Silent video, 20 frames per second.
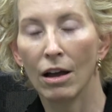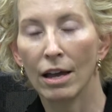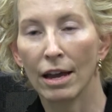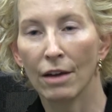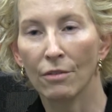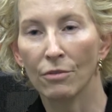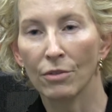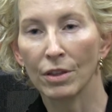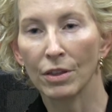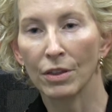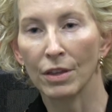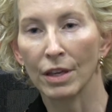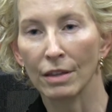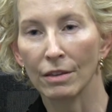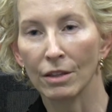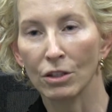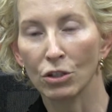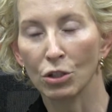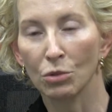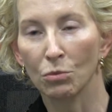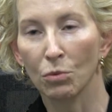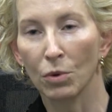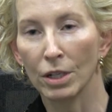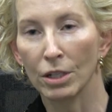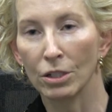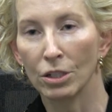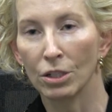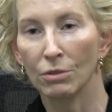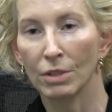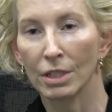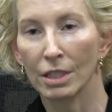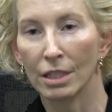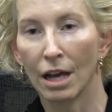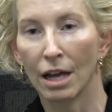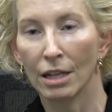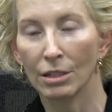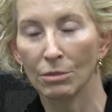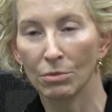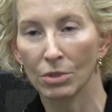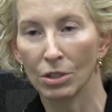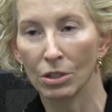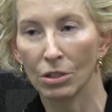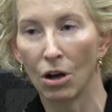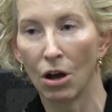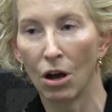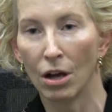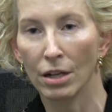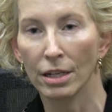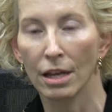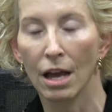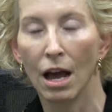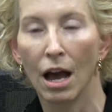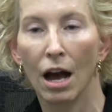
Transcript: everything that you wanted to excise was gone,